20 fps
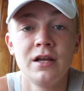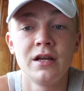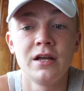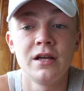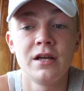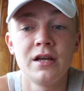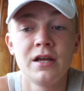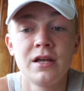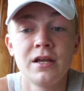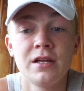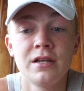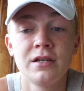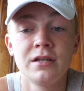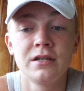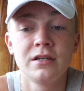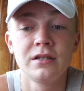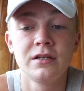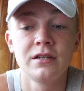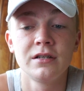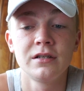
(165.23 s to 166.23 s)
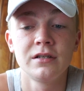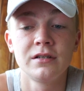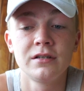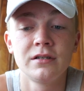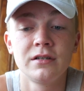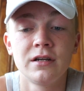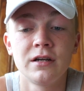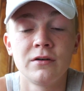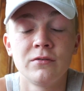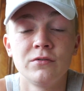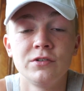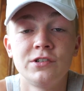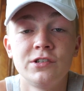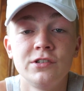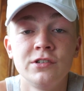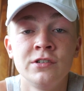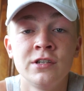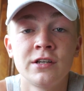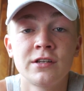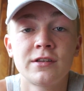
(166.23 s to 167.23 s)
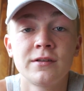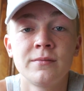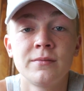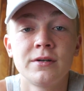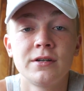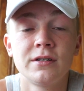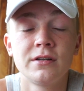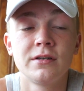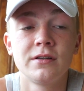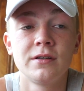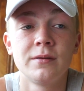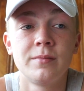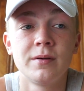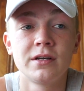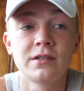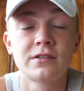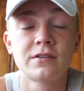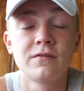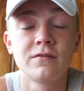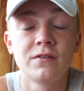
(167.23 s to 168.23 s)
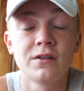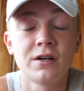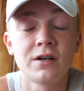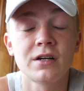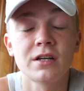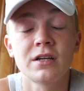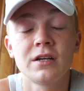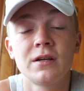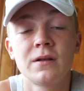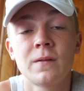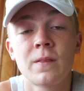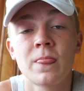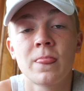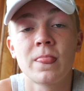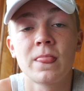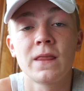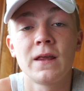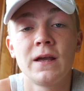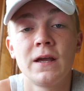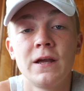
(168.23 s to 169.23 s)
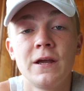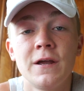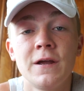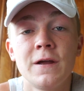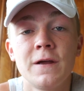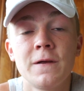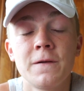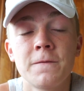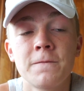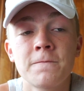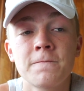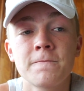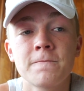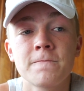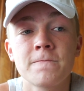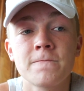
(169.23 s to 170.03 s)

And I wish you nothing but the best of luck and